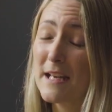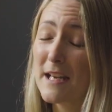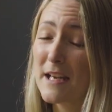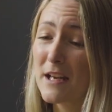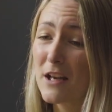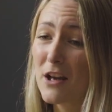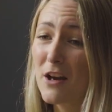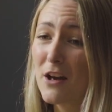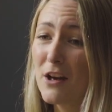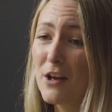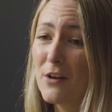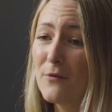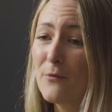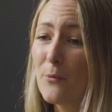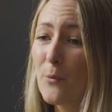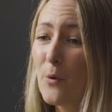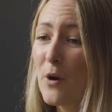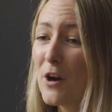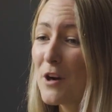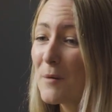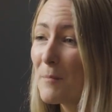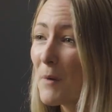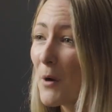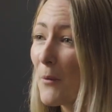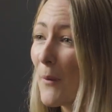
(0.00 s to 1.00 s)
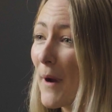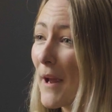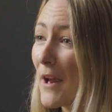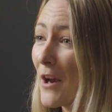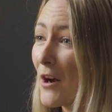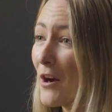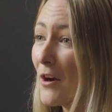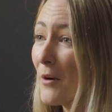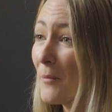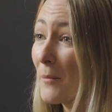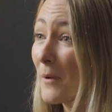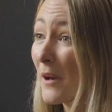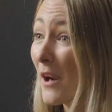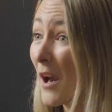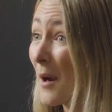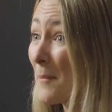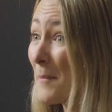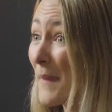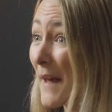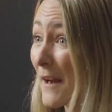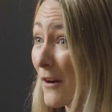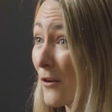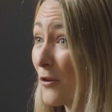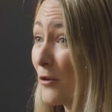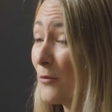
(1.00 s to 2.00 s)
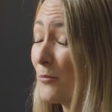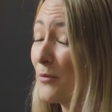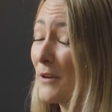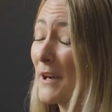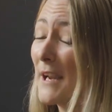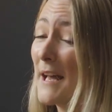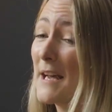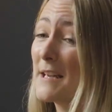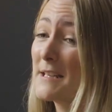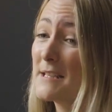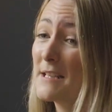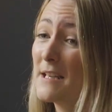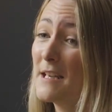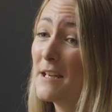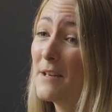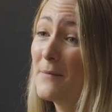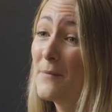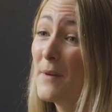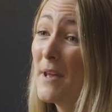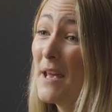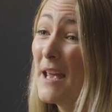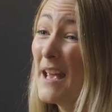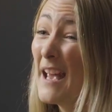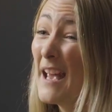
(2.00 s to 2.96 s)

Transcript: And I kind of worked my way up, climbed that corporate ladder.